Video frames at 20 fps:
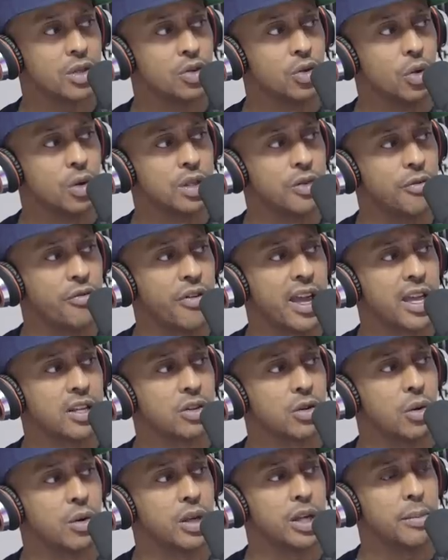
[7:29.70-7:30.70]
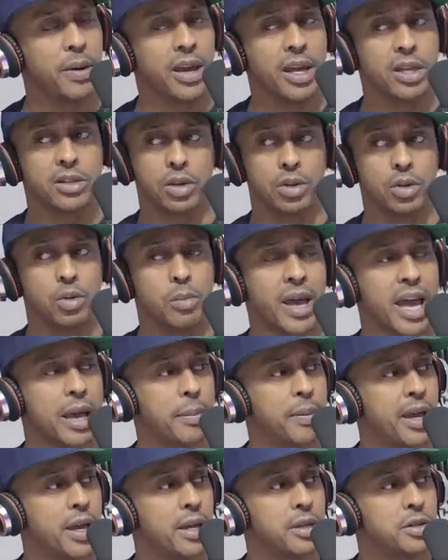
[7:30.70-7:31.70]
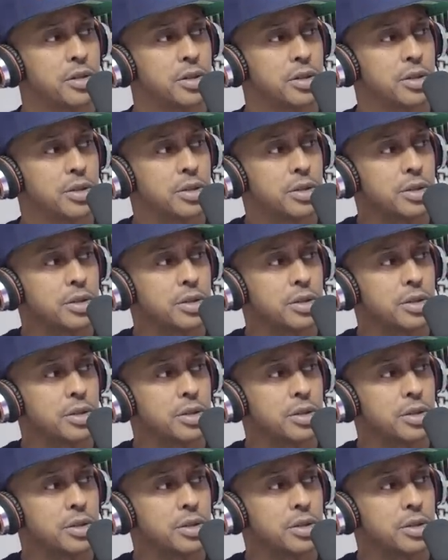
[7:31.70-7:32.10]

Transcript: So is the fans only page the new back page?